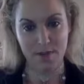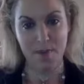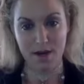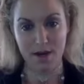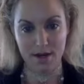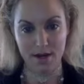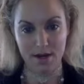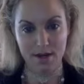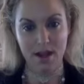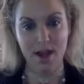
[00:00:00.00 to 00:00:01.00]
partner.
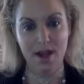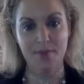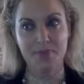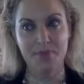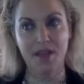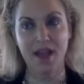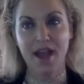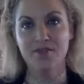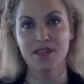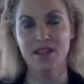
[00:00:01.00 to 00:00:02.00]
Um, I
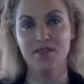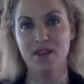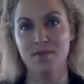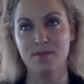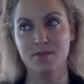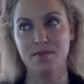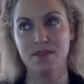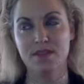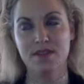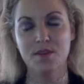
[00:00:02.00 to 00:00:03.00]
have to give him
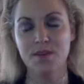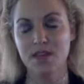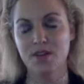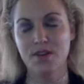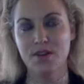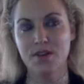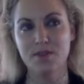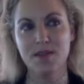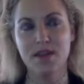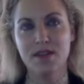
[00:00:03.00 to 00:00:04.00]
so many kudos
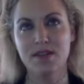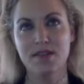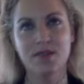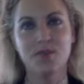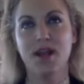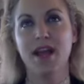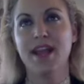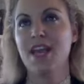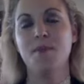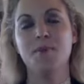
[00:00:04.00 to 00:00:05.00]
because when I
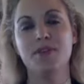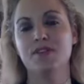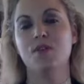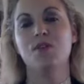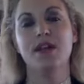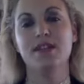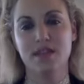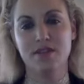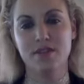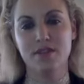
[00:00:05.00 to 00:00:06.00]
came up with this whole
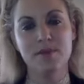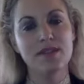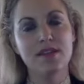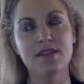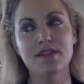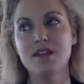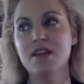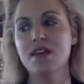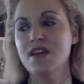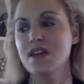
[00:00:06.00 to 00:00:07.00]
idea for the business,
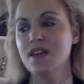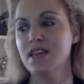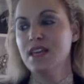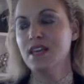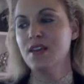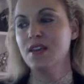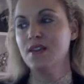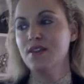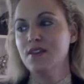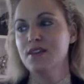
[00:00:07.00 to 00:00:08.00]

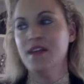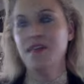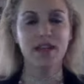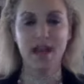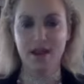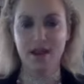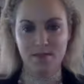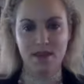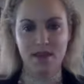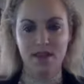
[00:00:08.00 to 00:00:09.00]
he never laughed at
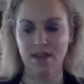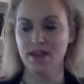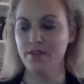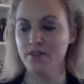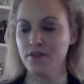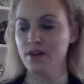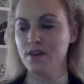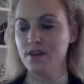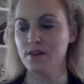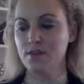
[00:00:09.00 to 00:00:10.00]
me. He
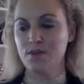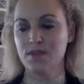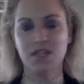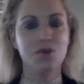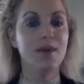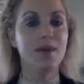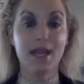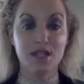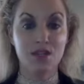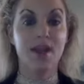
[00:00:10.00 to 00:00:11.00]
never was like, you
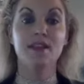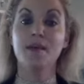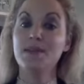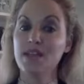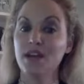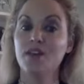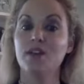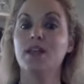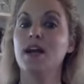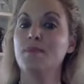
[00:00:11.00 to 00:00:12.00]
can't do it. And let me tell you, a
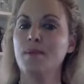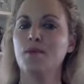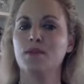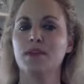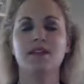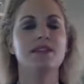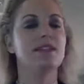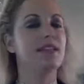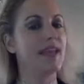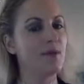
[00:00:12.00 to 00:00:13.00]
lot of people were like,
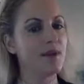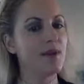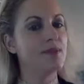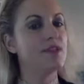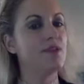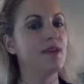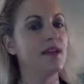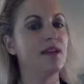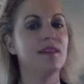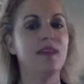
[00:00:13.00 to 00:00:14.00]
didn't get what I was
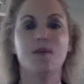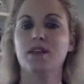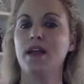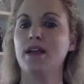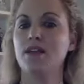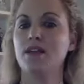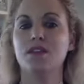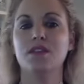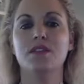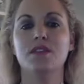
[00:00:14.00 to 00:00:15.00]
doing. They were like,
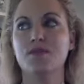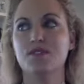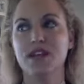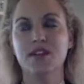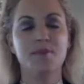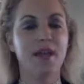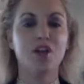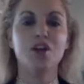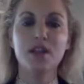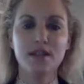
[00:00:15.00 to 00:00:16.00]
they were telling me I
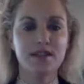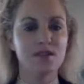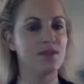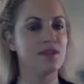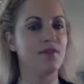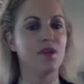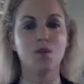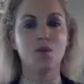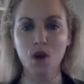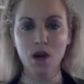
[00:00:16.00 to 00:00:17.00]
couldn't, this was never going
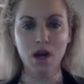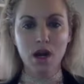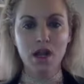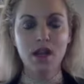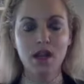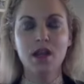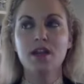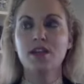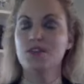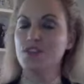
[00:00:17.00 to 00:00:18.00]
to work.
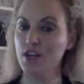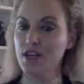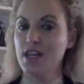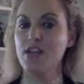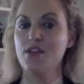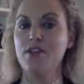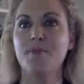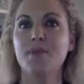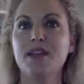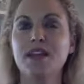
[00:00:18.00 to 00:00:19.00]
You know, so you're going to hear
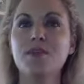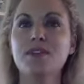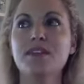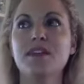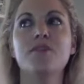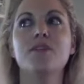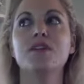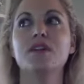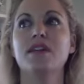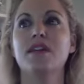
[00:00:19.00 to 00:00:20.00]
that, but he was
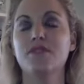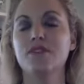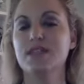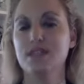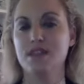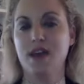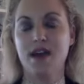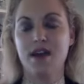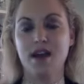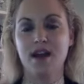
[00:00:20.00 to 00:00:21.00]
never, he never did that.
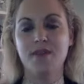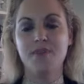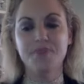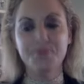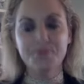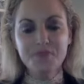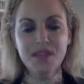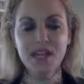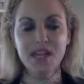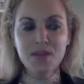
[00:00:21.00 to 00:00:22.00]
Um,
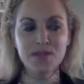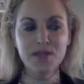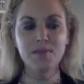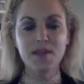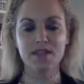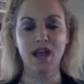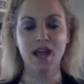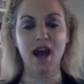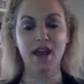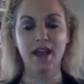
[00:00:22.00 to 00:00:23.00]
and it was funny because
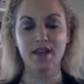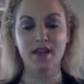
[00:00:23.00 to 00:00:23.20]
I,